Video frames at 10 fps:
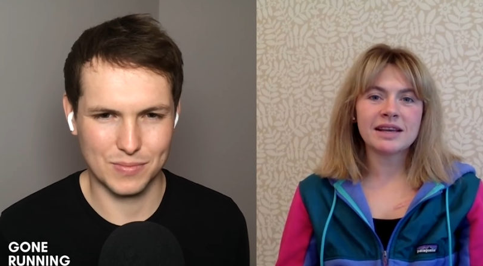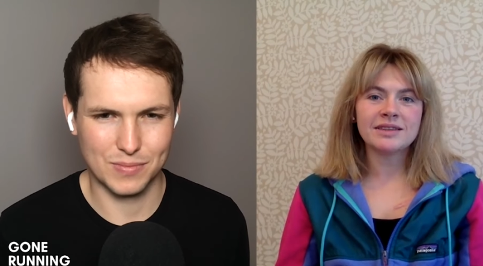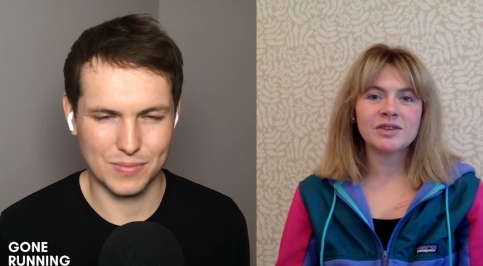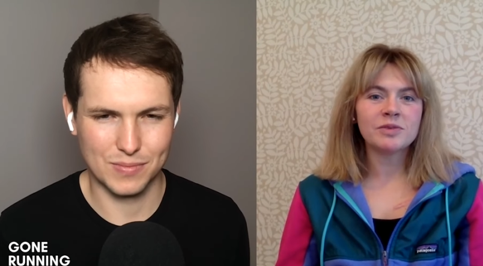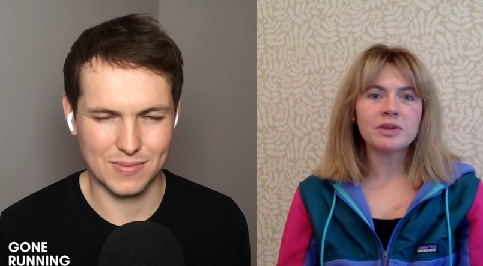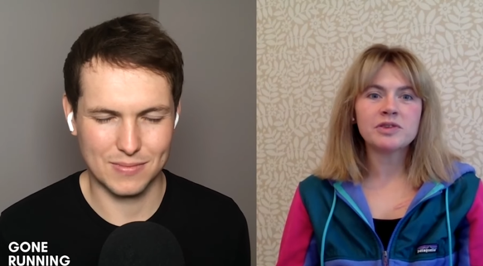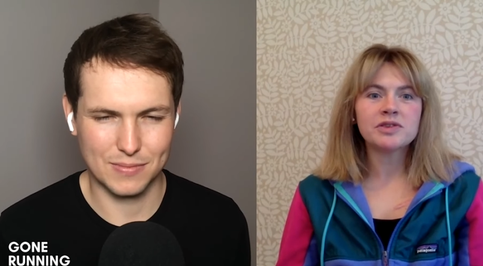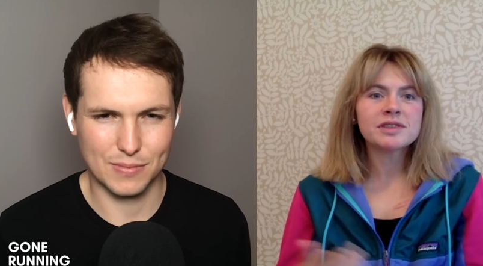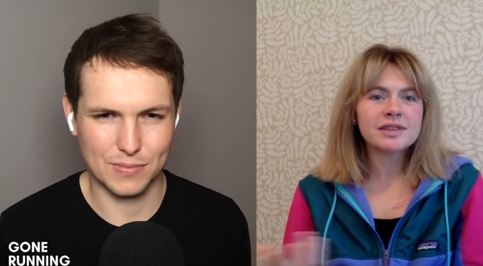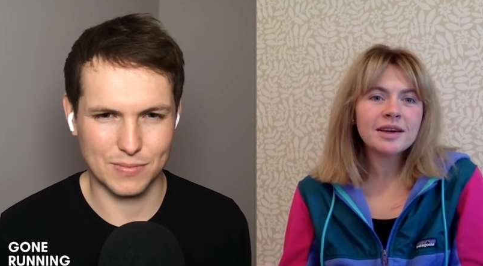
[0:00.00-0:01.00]
Speaker 1: had said to me,
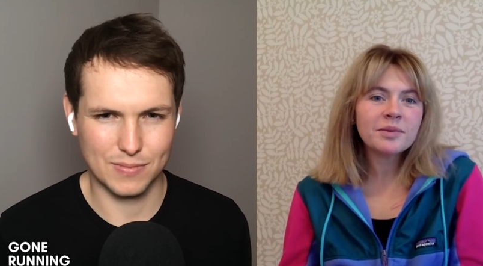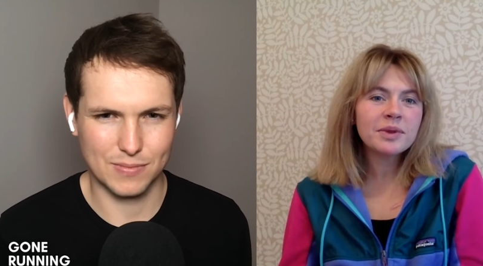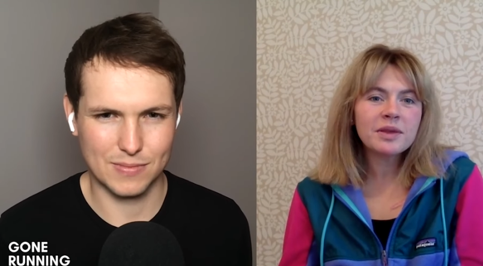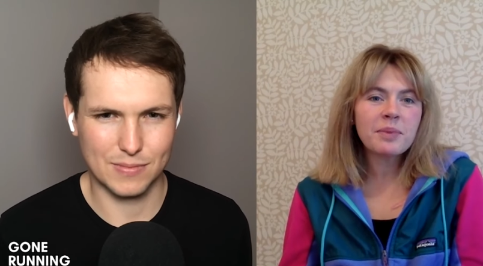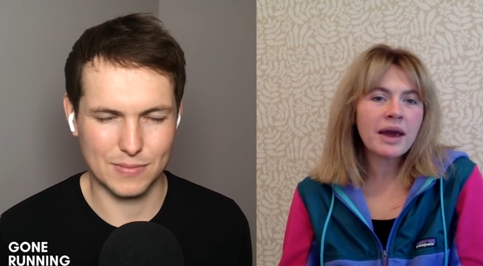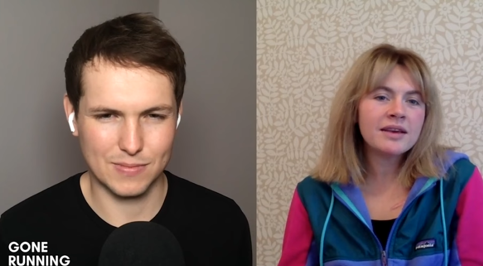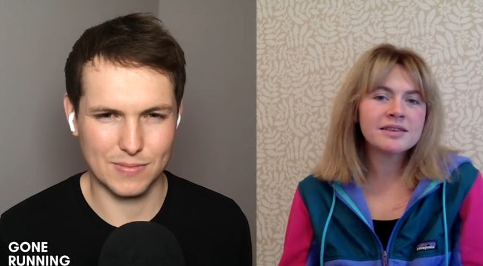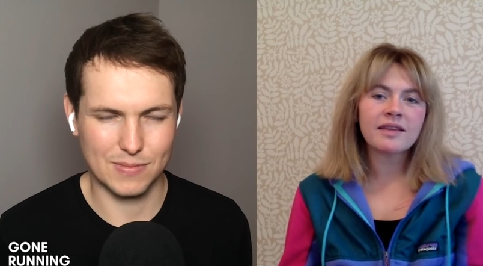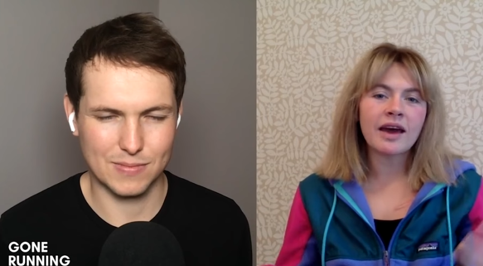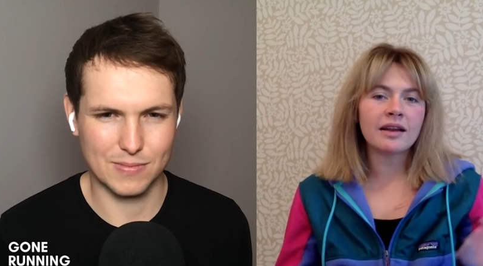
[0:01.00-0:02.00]
just stick with the
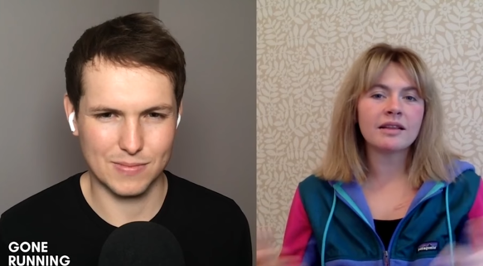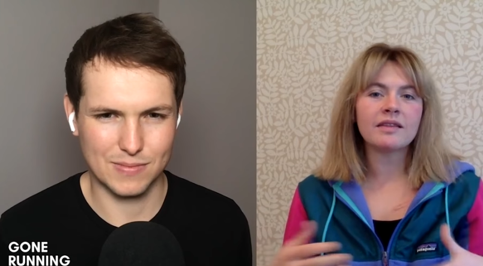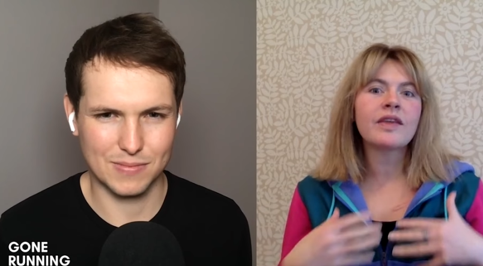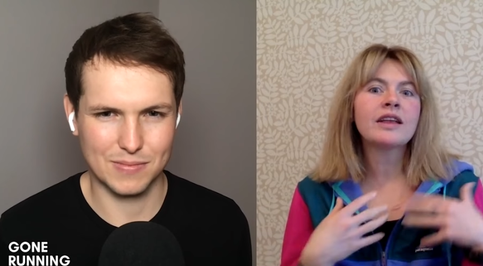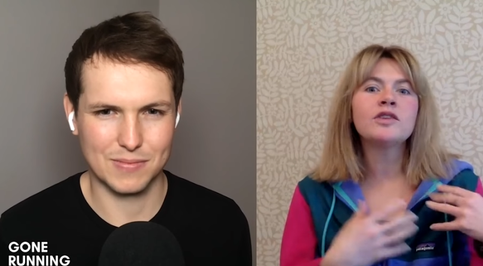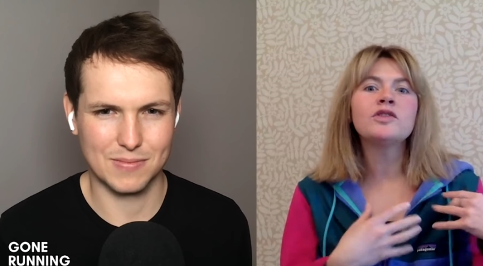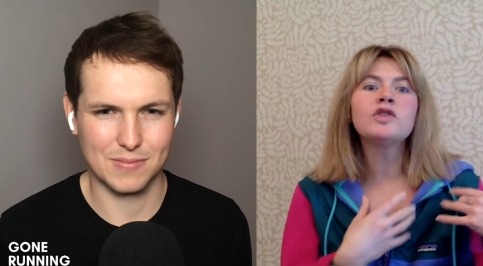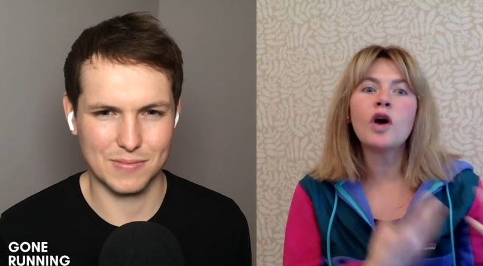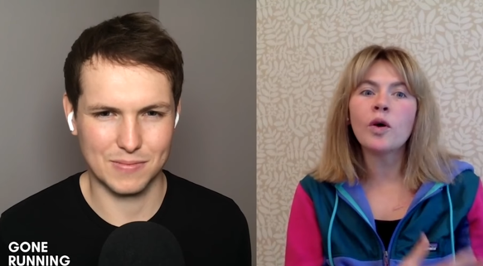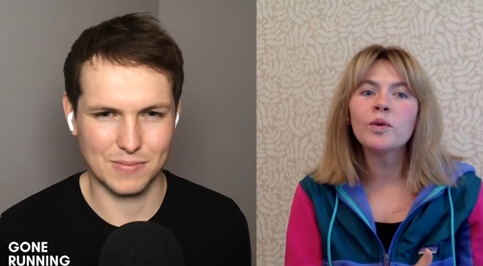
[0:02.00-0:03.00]
pacer then, then you
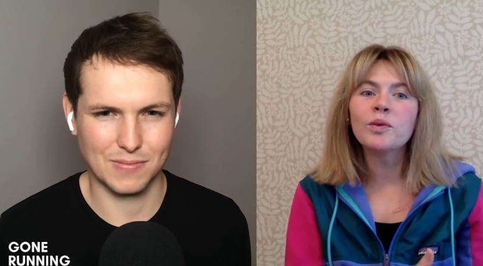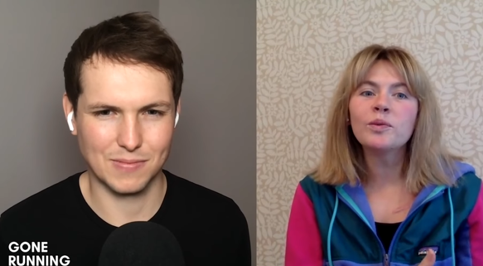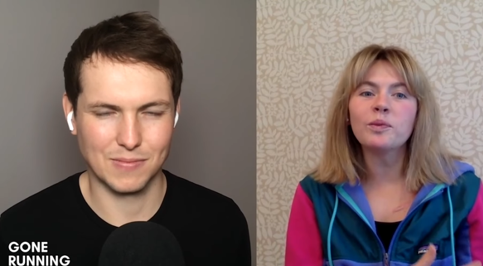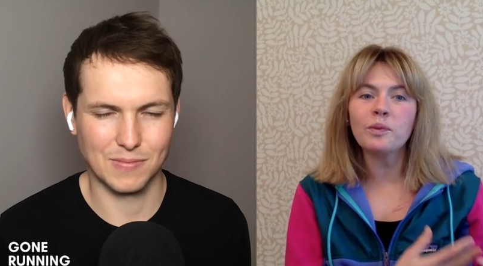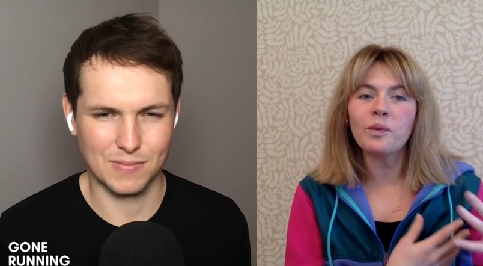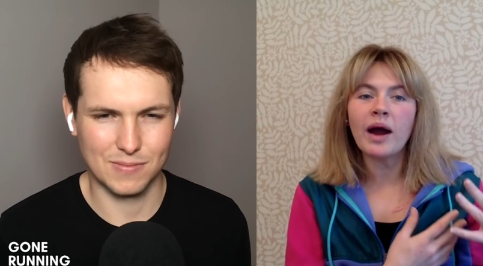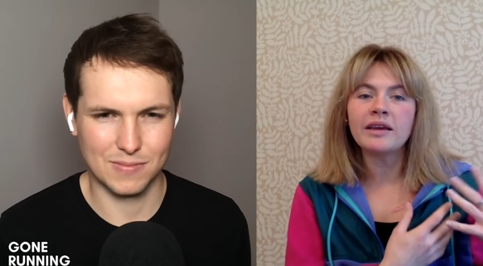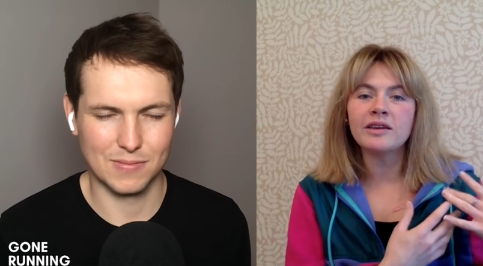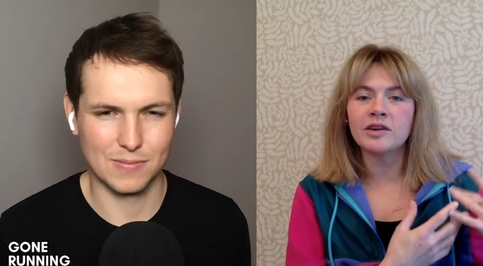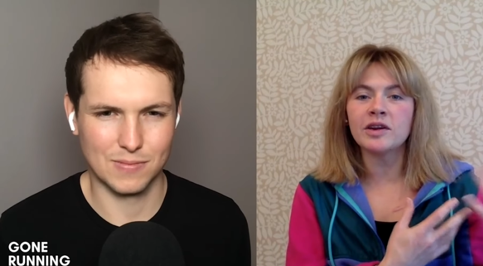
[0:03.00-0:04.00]
know
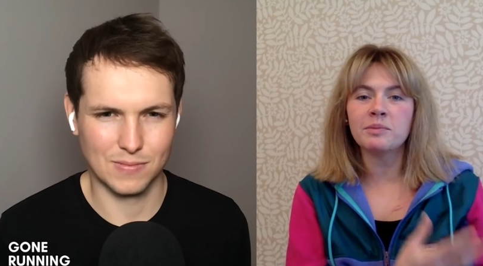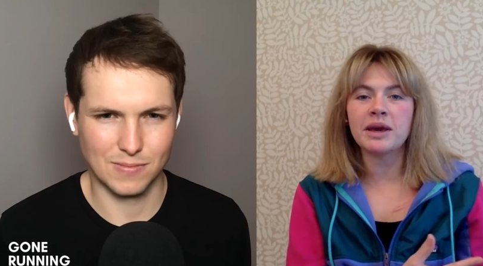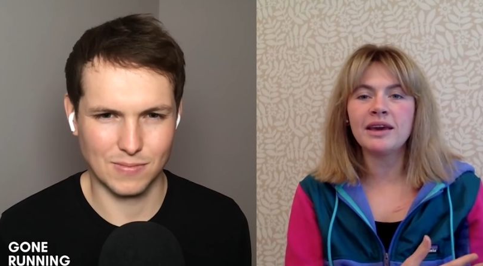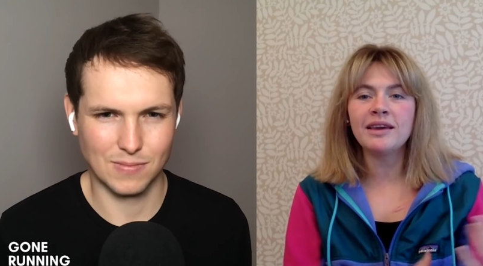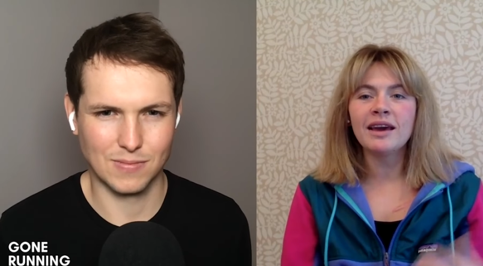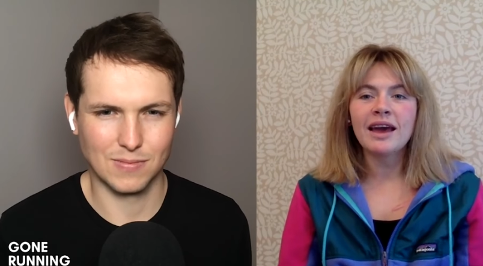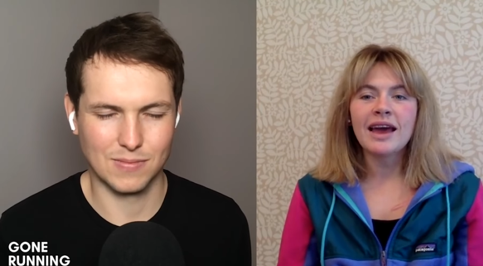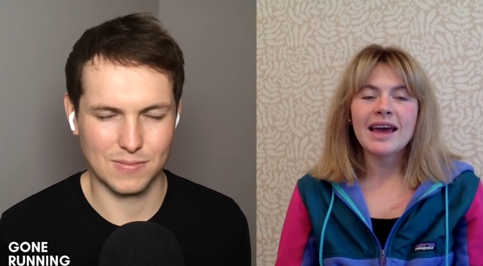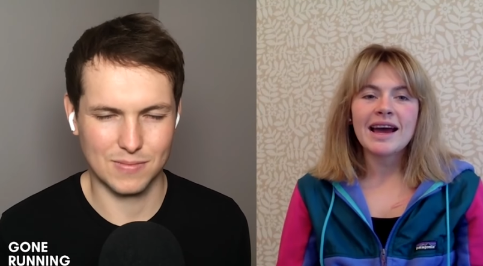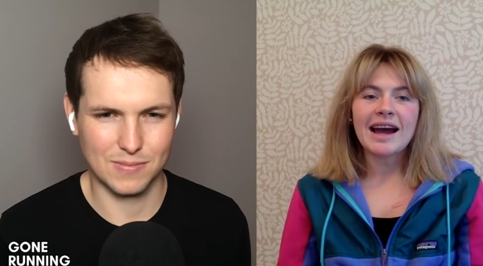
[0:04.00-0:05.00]
where you're going to be.
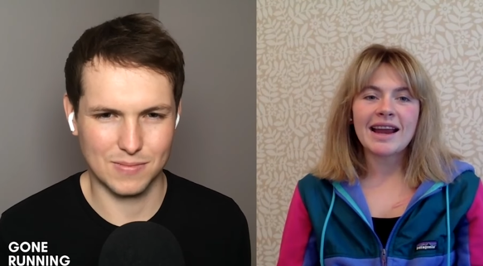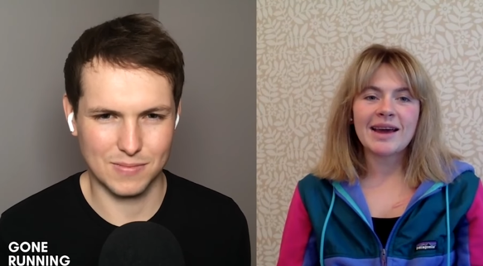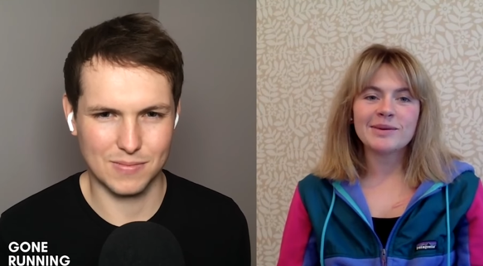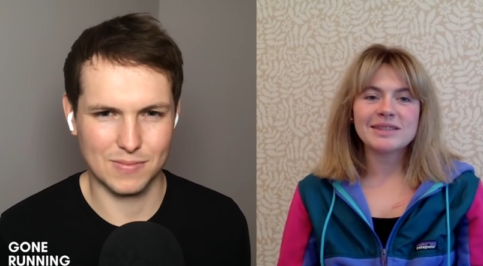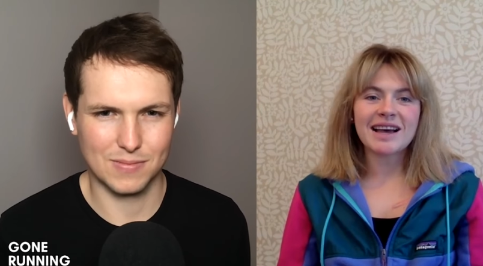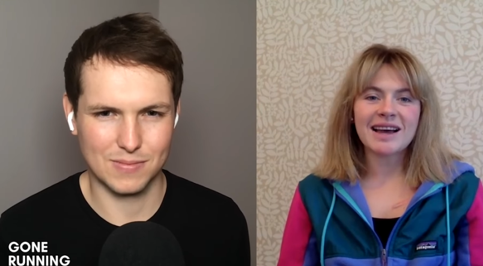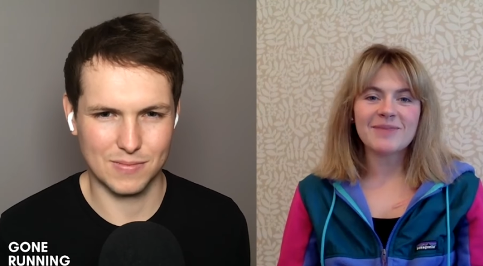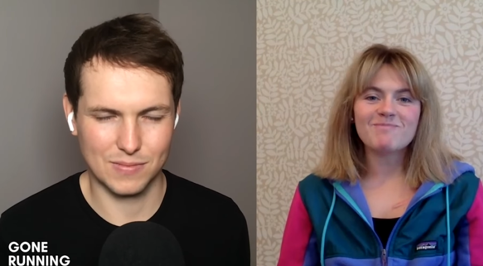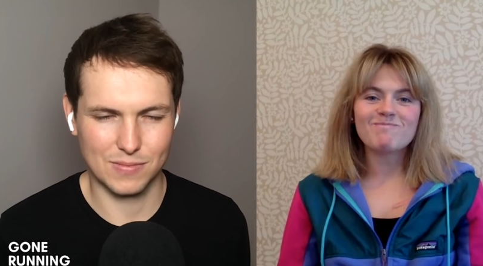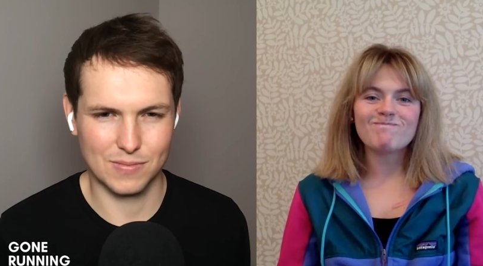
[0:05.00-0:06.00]
And I was
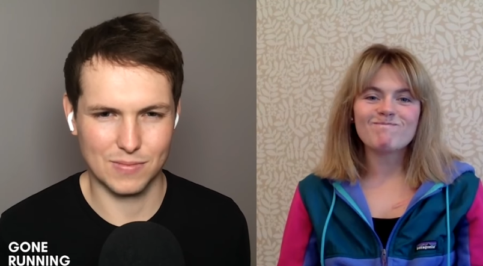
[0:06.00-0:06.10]
like,